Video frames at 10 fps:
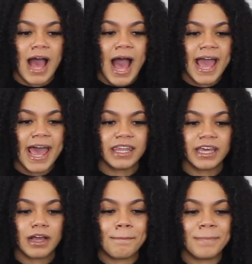I had
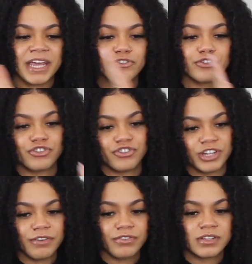like a major
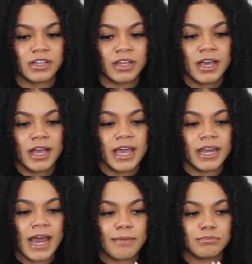shift,
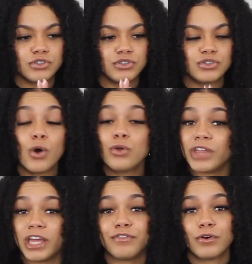and I'm so
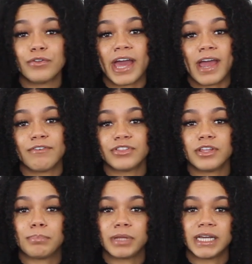thankful that
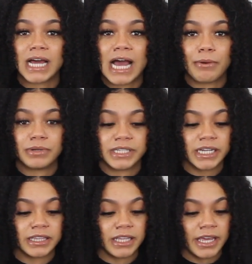everything played out how it did
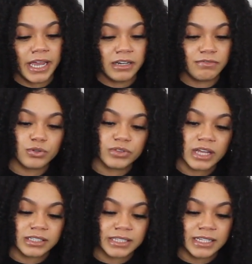at the end of
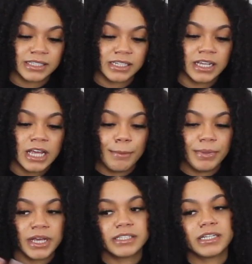2019,
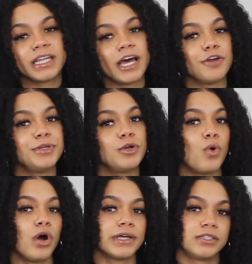because it allowed me to
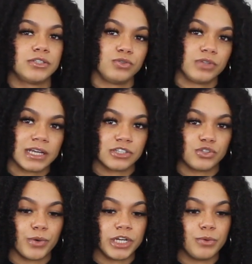walk into
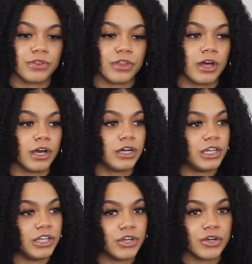2020 with a
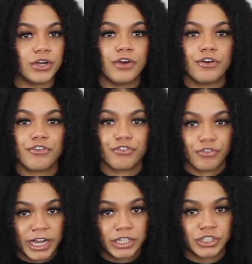clear,
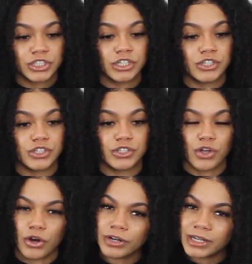fresh
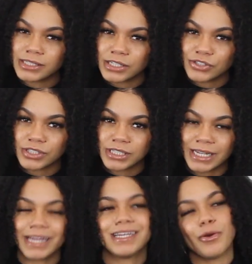start, essentially.
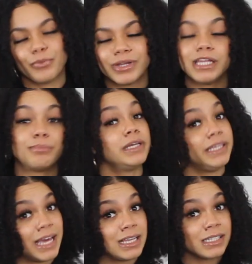Like, not really, but
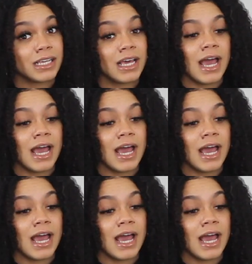yes.